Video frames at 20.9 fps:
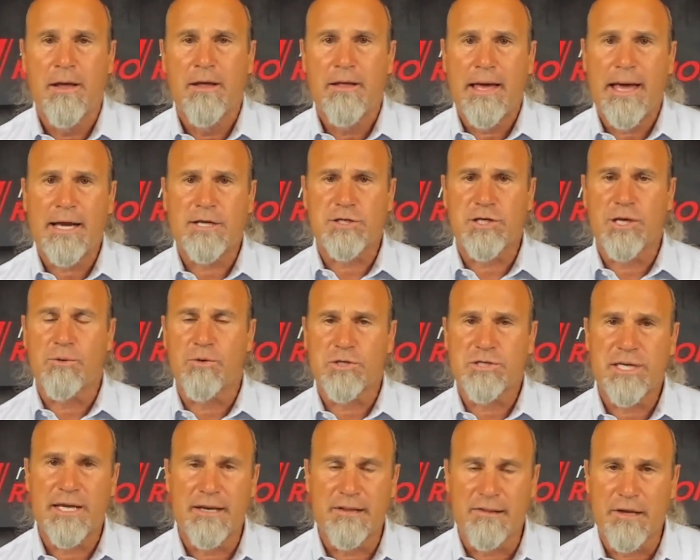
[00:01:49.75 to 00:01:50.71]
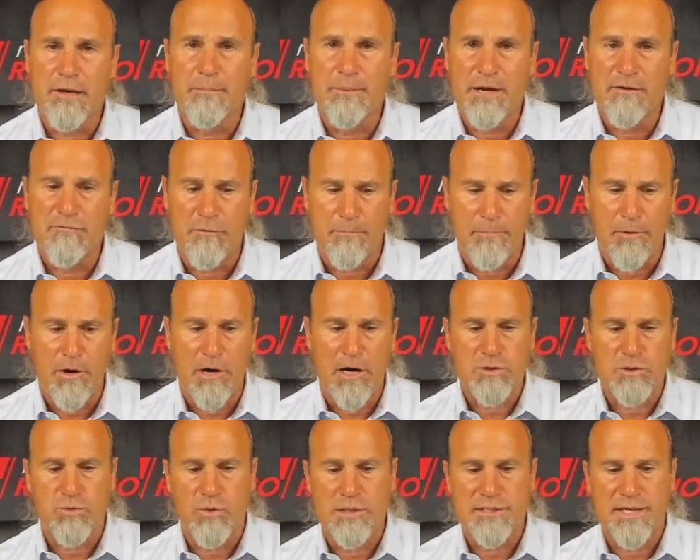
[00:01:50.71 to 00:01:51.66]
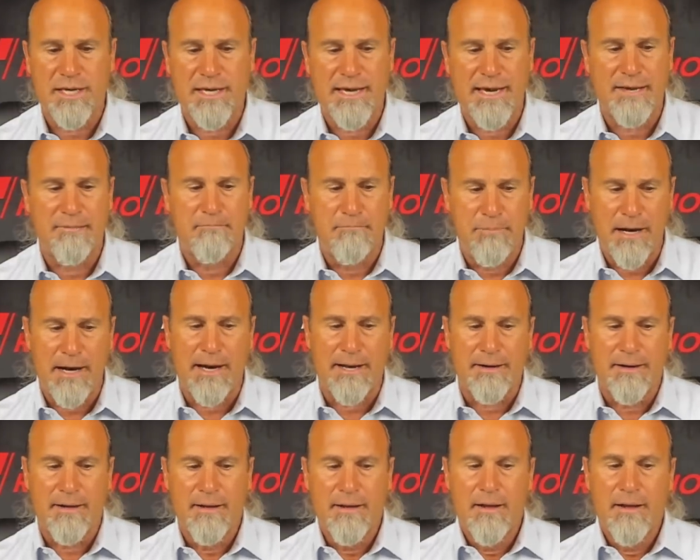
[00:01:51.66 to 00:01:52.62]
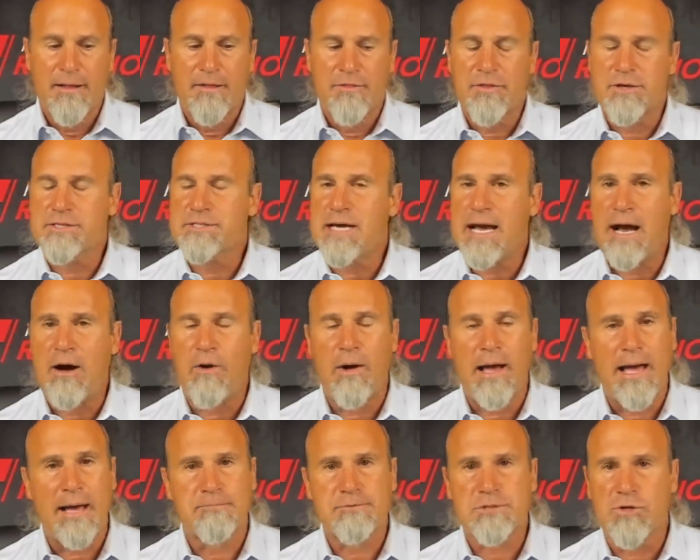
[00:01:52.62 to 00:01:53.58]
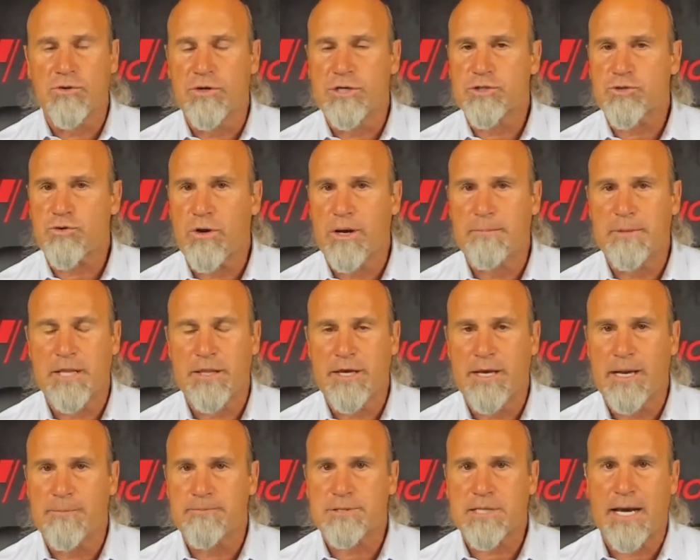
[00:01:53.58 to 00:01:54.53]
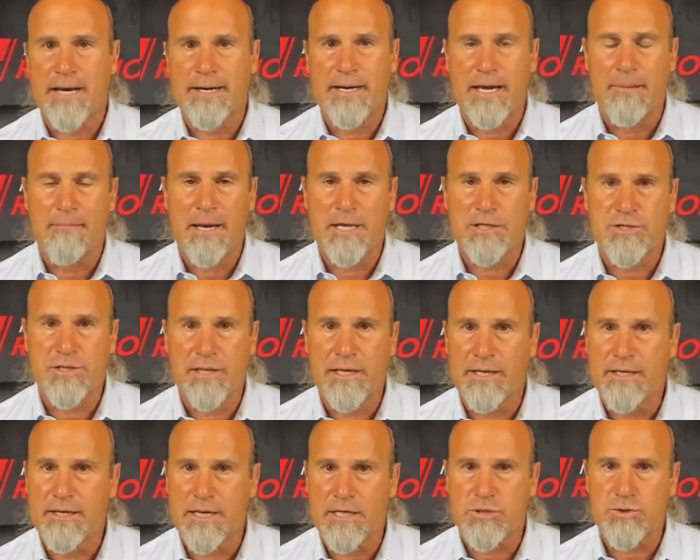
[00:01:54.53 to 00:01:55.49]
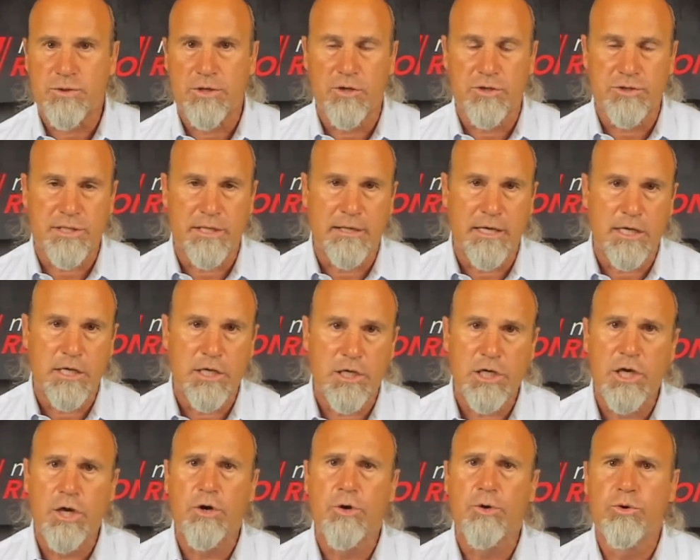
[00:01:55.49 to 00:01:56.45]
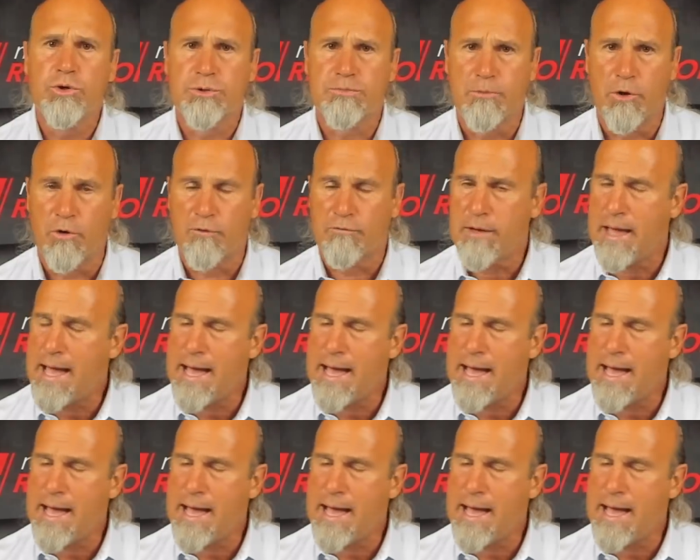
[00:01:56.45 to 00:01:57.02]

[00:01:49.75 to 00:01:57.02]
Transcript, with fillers: Actually, we're seeing a little bit of a pause once again, but the Dow absolutely screaming to the upside, and I mentioned the industrials and the huge move,